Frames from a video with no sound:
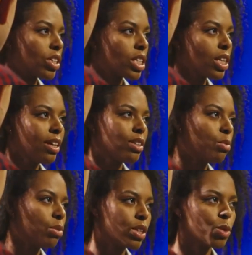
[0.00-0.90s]
with your
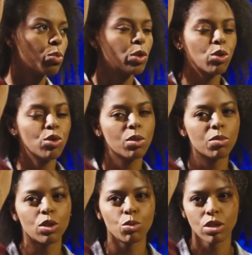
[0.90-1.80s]
viewers and
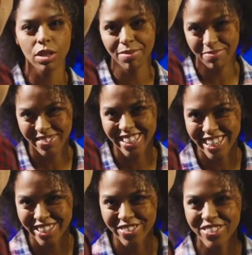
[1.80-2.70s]
listen to their
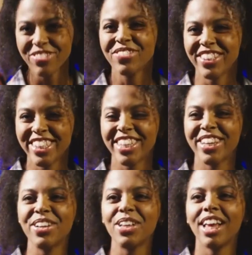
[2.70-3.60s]
feedback. It's a two-way
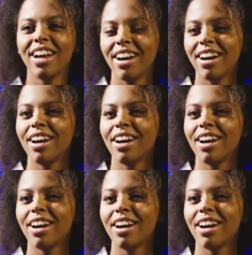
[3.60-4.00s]
relationship.